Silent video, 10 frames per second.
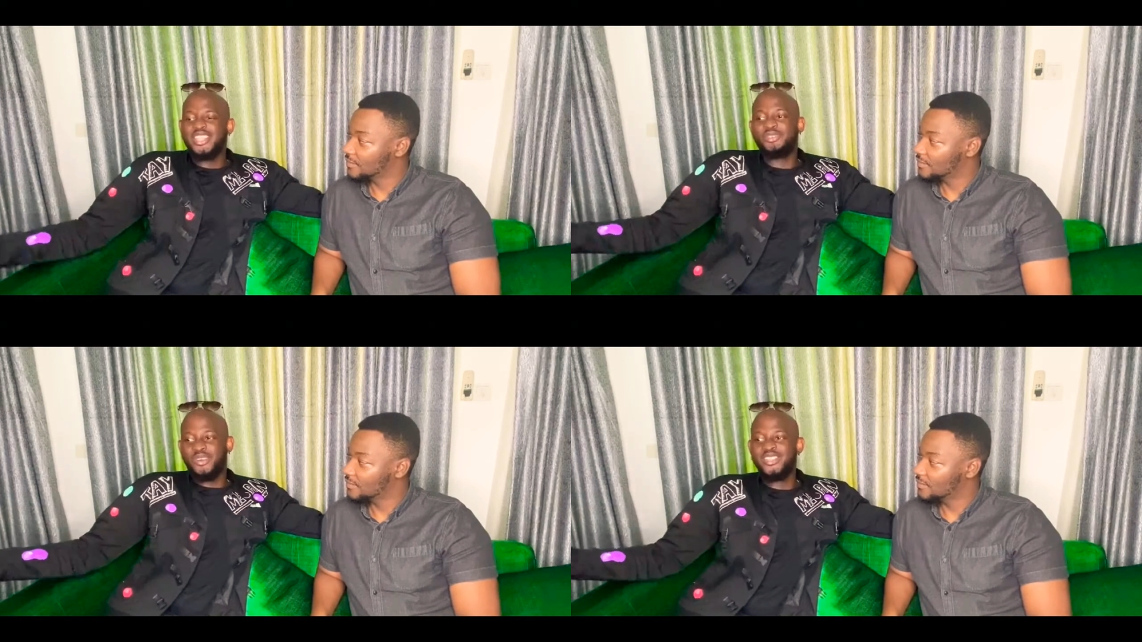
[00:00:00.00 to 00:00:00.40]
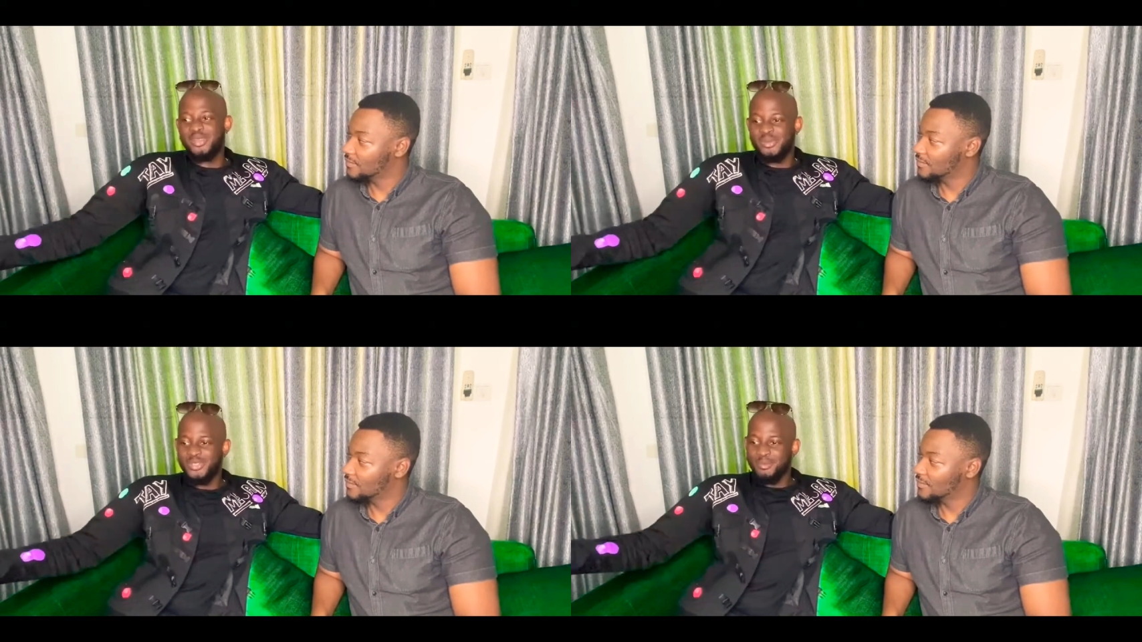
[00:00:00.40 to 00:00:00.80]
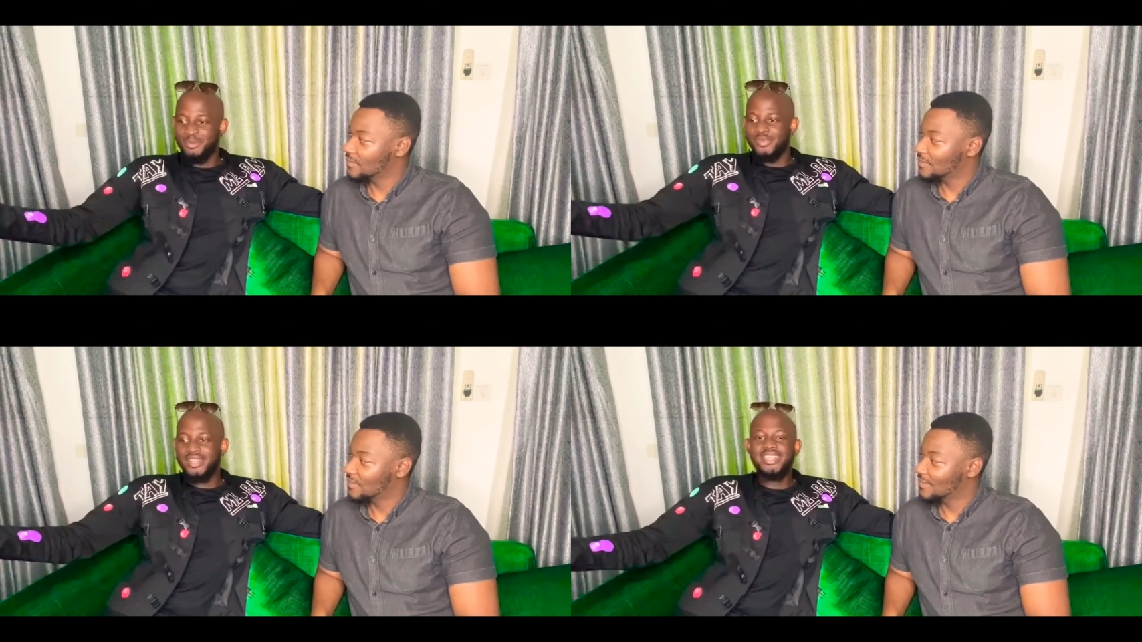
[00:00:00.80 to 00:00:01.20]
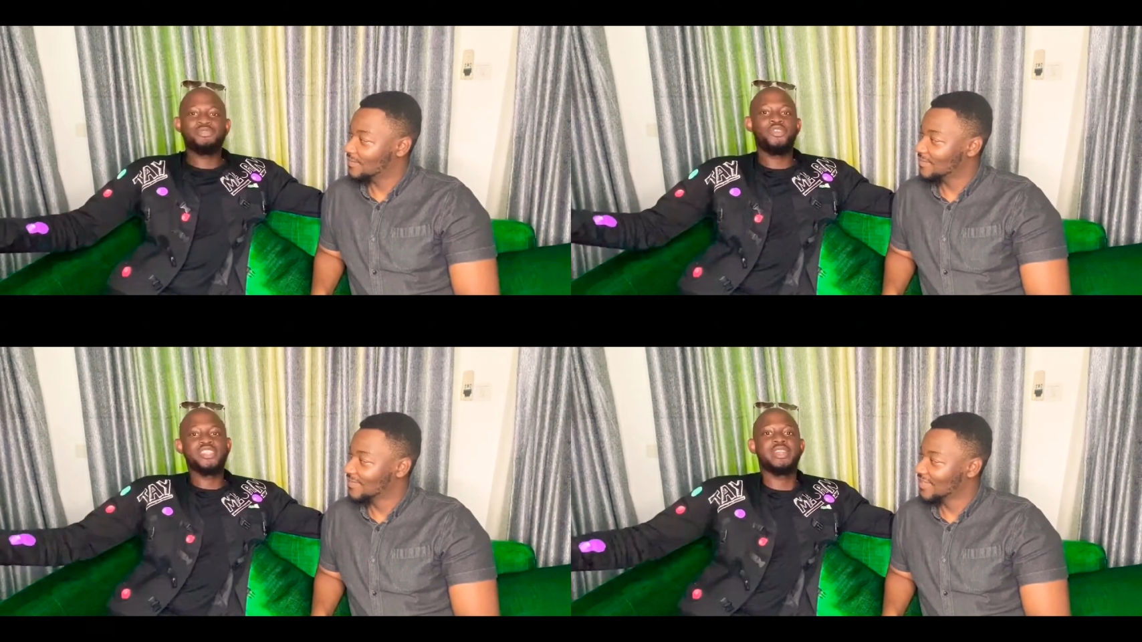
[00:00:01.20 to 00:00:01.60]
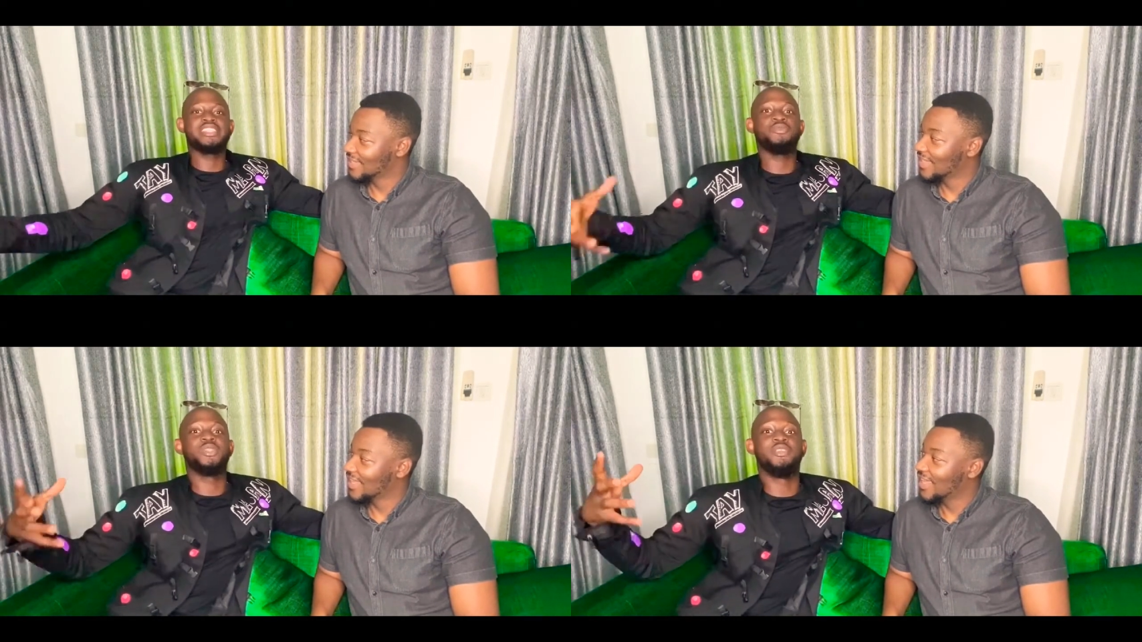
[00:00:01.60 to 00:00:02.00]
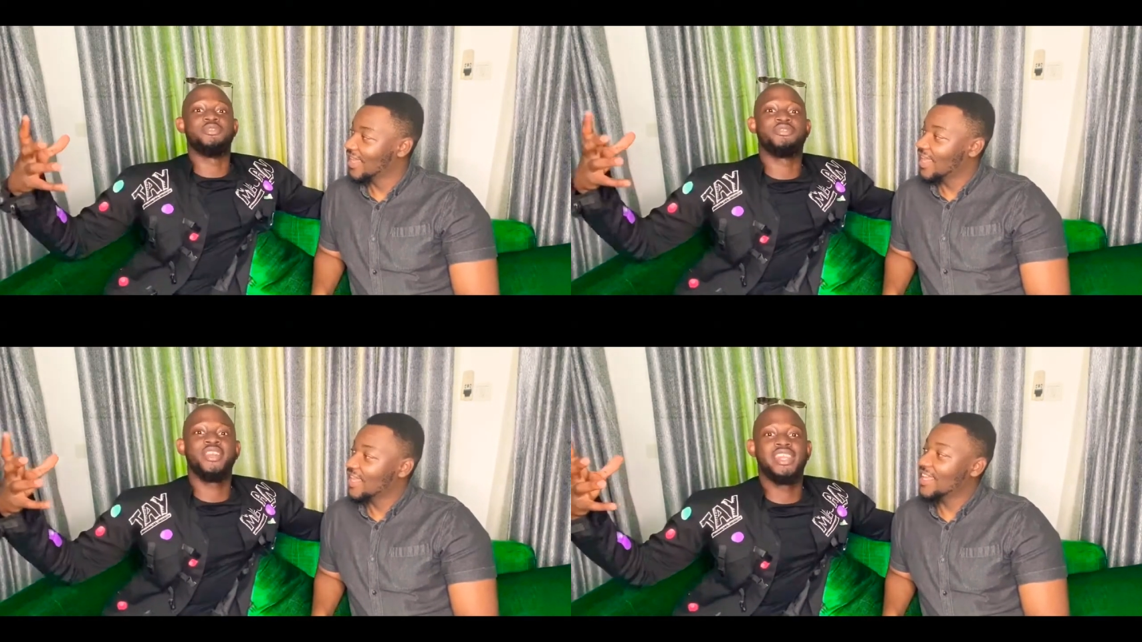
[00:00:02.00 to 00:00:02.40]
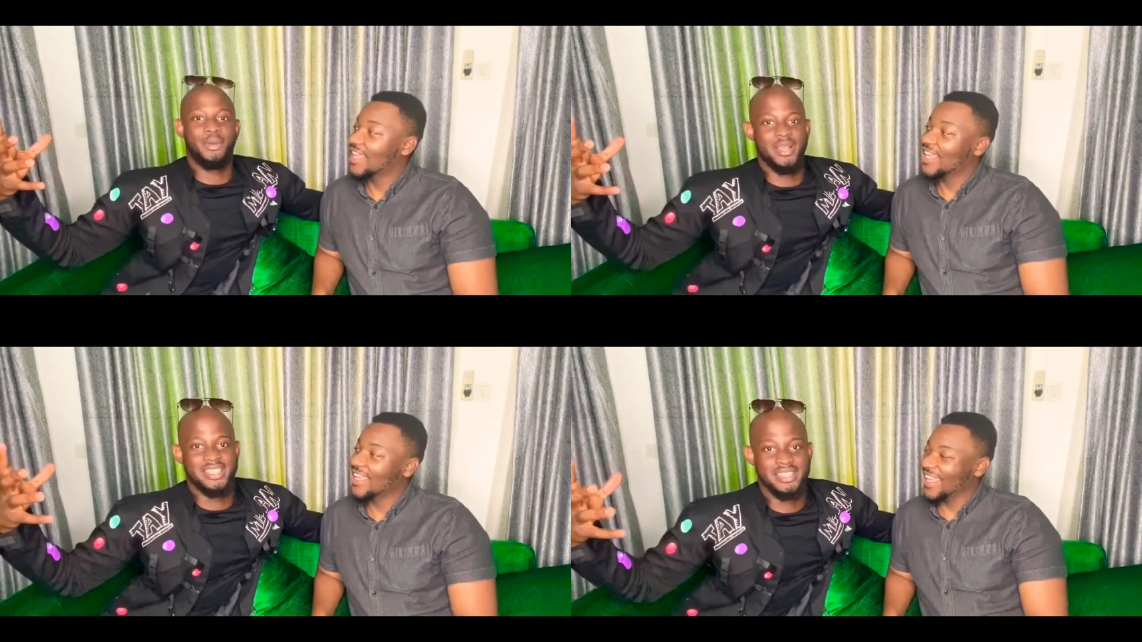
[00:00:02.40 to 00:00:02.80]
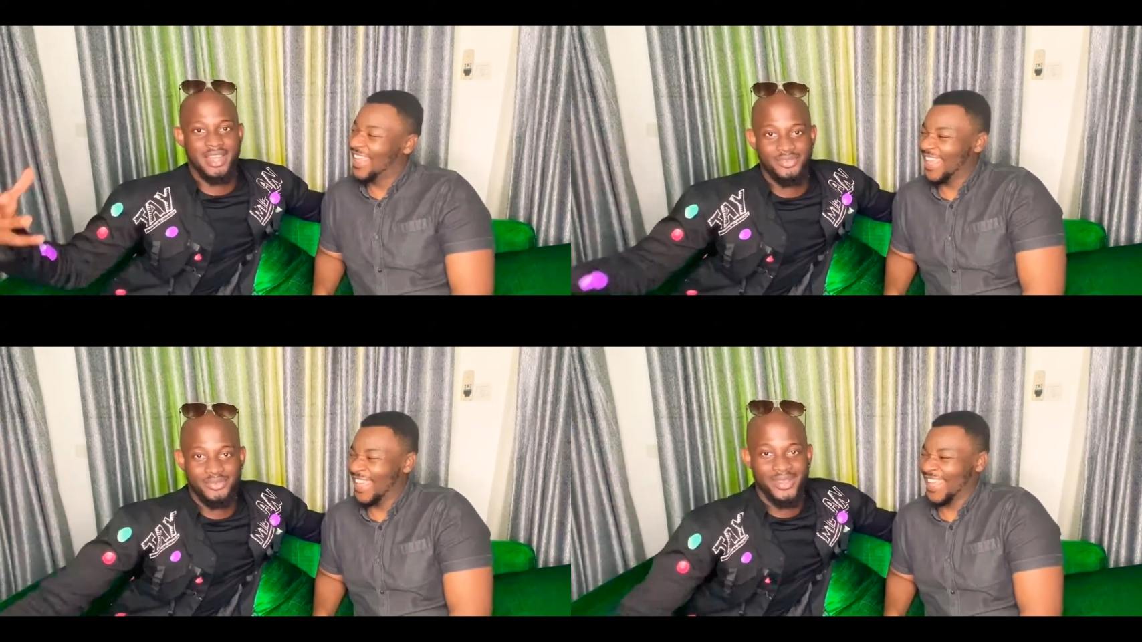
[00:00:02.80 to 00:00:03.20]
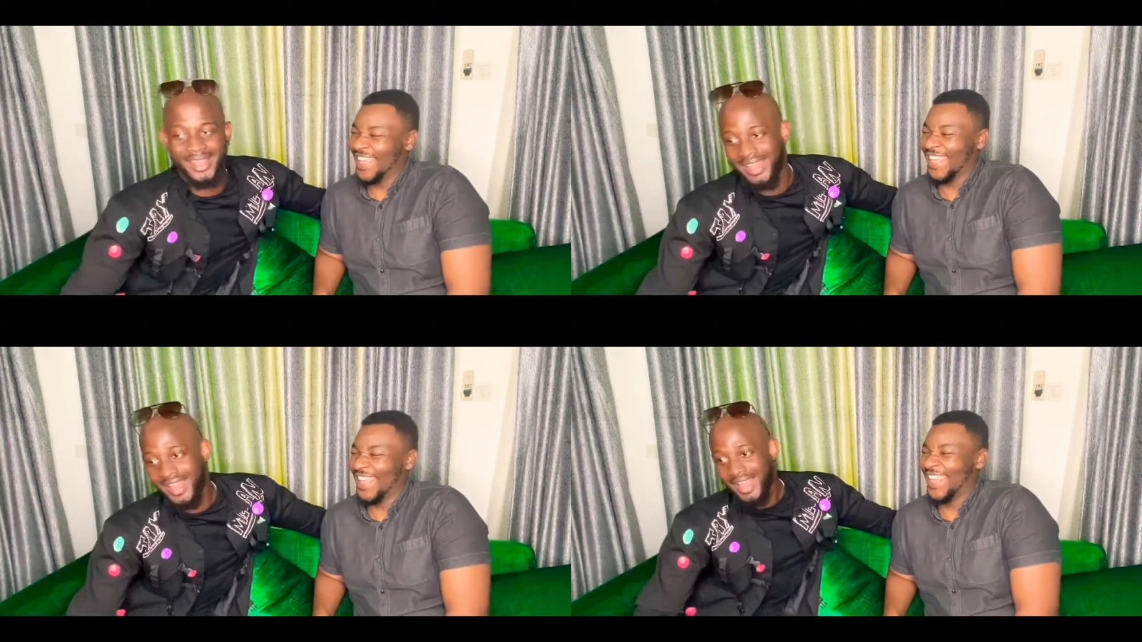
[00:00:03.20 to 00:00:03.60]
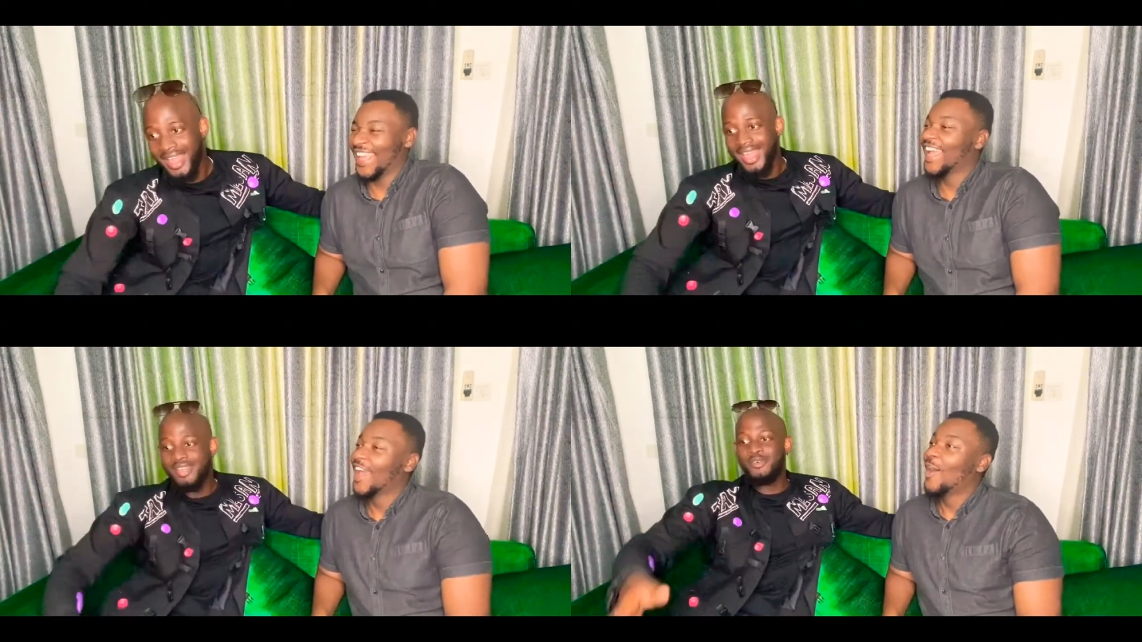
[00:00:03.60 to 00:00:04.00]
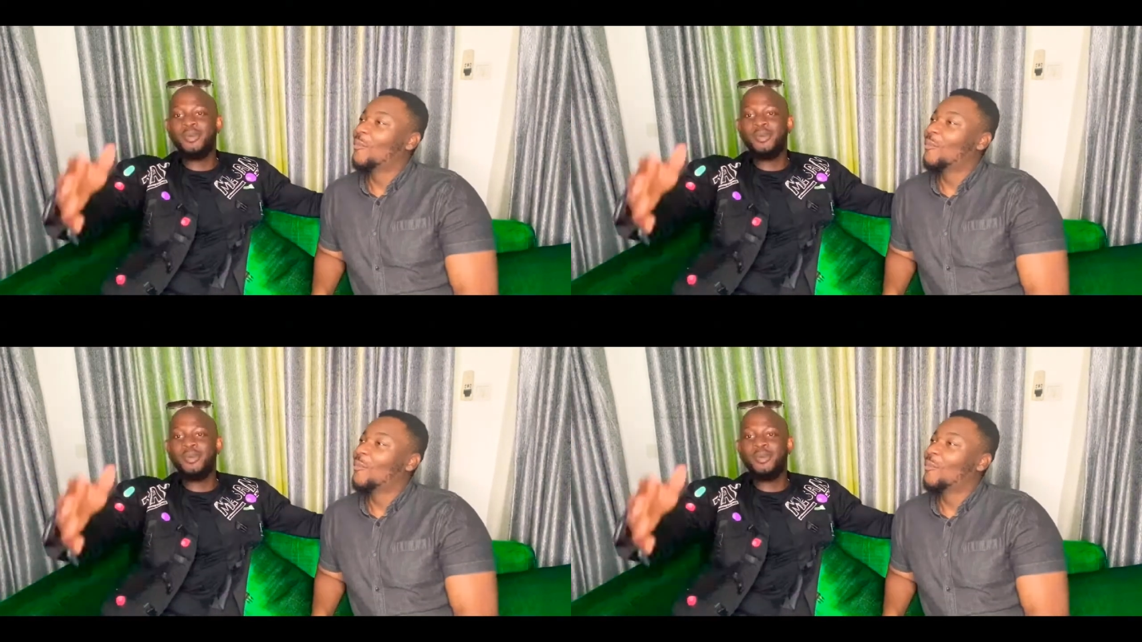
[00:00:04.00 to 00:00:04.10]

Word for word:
Speaker 1: friendship is not moving. This friendship, like say with a friend or But